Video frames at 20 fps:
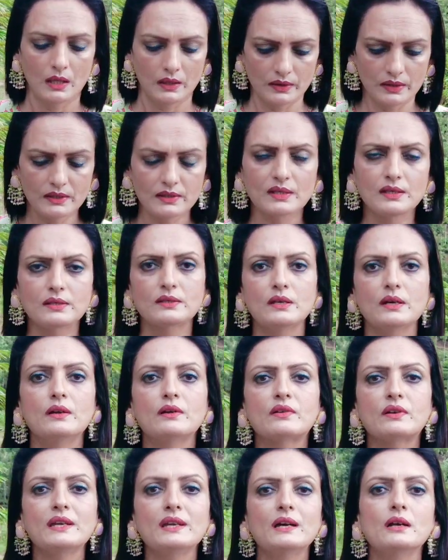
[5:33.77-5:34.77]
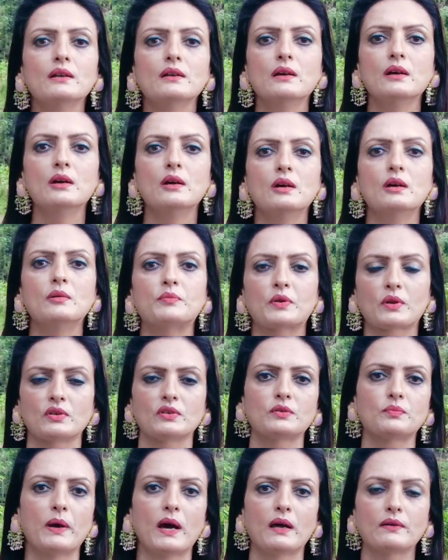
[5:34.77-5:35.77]
This is the real
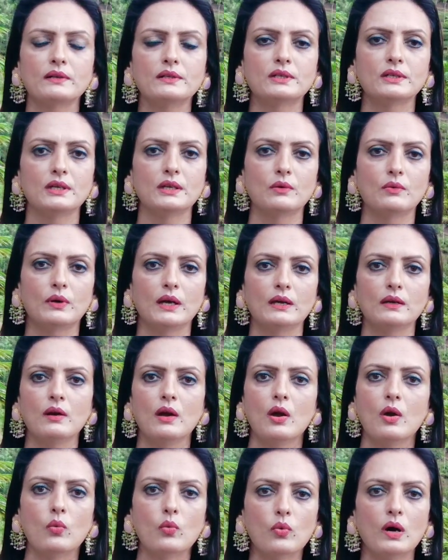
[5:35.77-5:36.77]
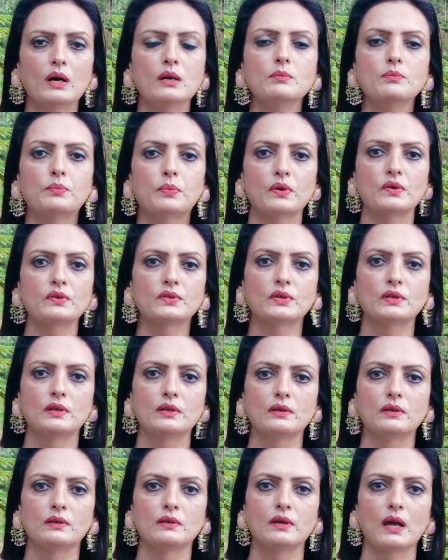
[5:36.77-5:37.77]
prosperity when one
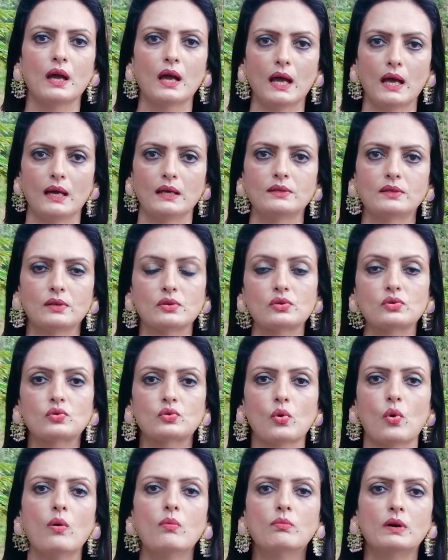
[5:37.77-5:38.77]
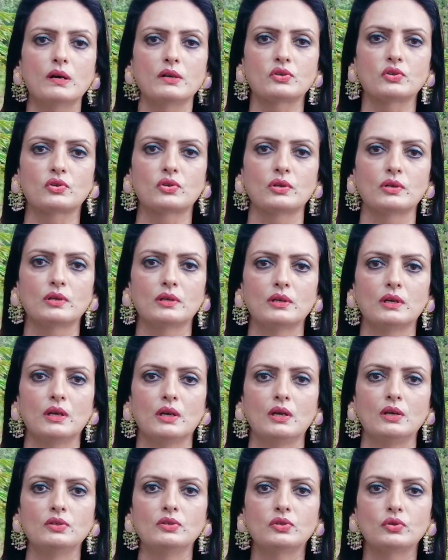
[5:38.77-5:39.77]
person has so much
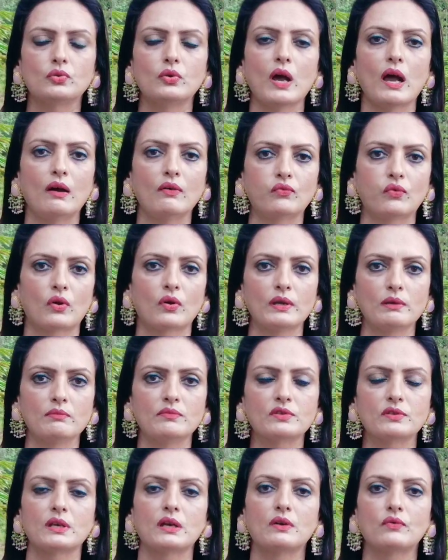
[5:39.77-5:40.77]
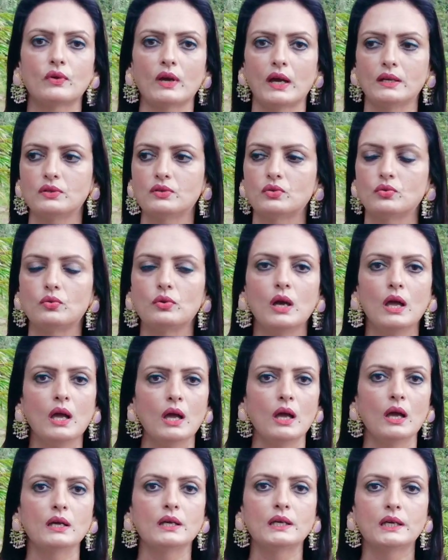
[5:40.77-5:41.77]
to have for himself and to
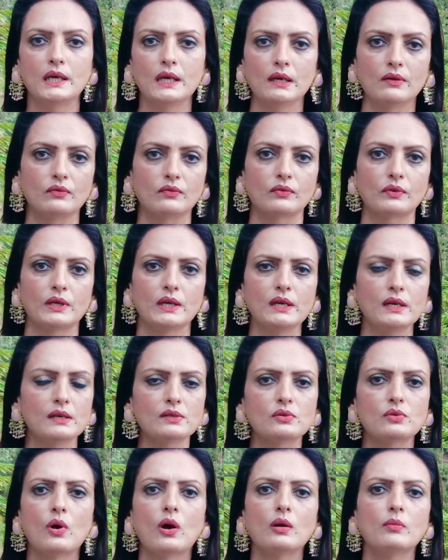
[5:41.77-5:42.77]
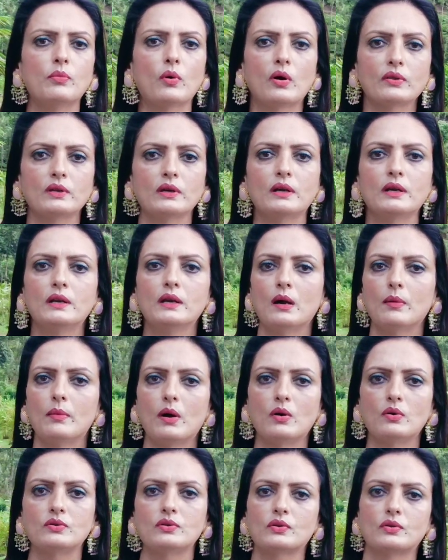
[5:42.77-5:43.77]
give. He is not bothered
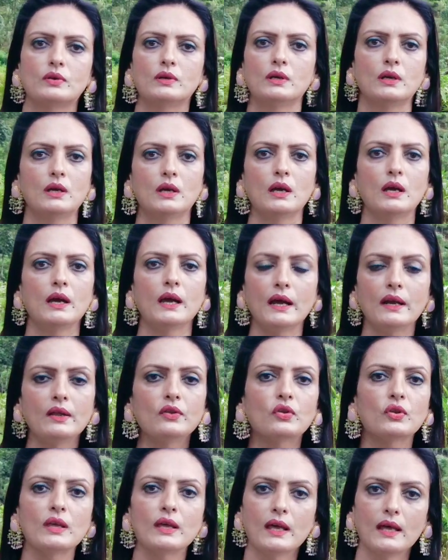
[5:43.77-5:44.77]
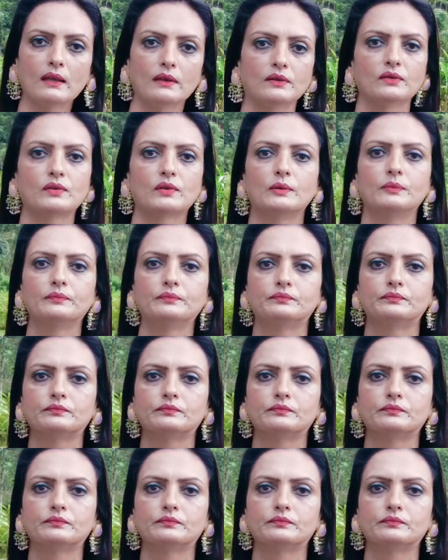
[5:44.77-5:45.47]
about anything else.